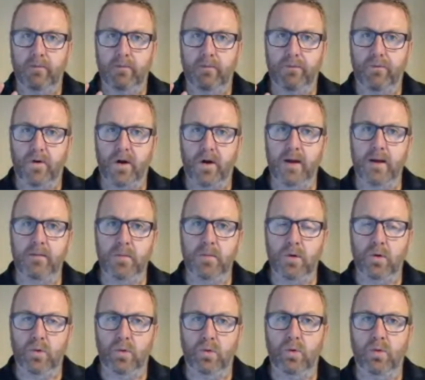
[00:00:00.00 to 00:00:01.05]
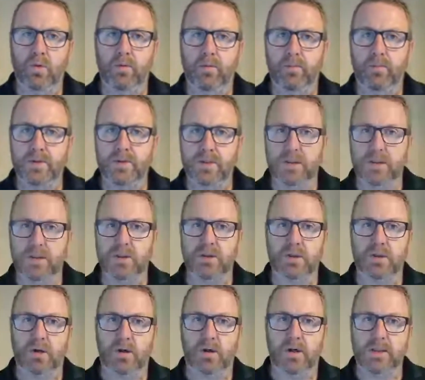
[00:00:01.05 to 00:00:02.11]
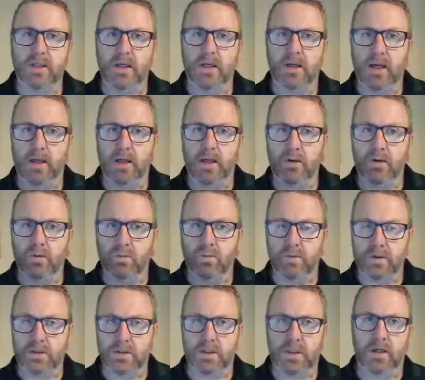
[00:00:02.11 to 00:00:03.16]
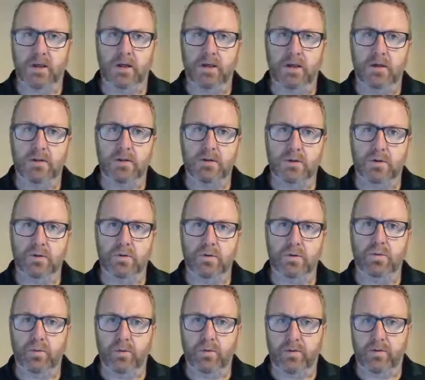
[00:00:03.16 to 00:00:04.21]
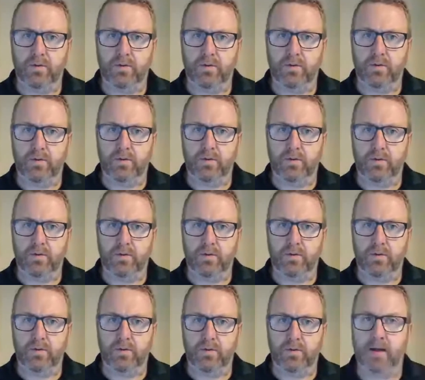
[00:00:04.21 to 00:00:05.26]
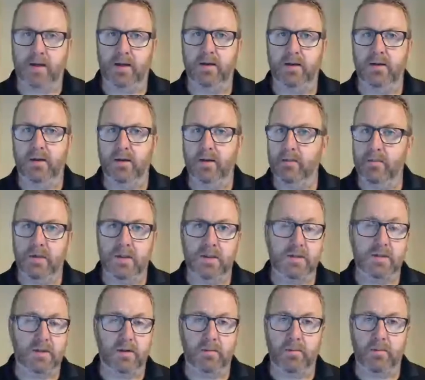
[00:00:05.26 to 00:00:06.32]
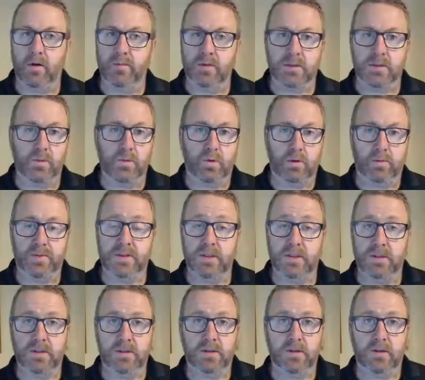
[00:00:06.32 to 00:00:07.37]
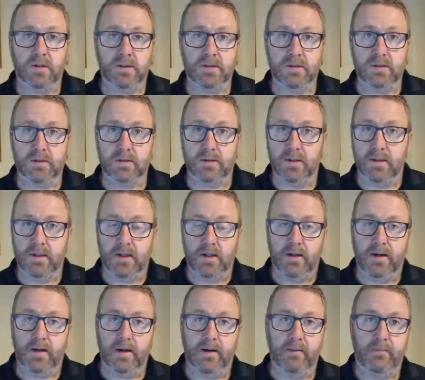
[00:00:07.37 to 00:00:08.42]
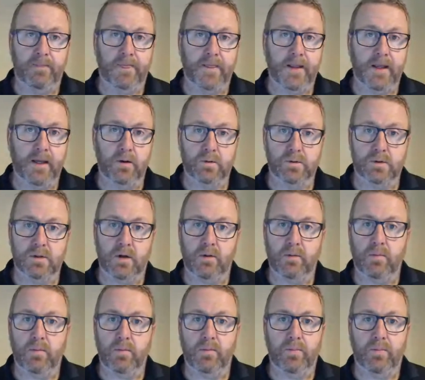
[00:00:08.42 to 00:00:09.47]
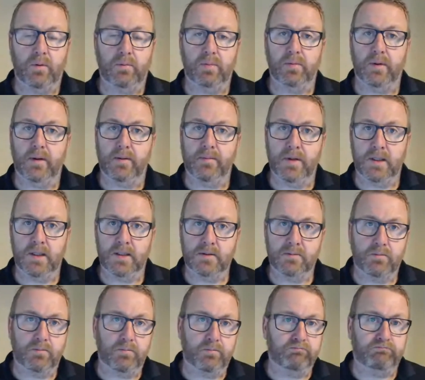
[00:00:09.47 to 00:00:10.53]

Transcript: frame your position sizing and your risk to the volatility in the market. That means at the moment smaller position sizes. It also probably means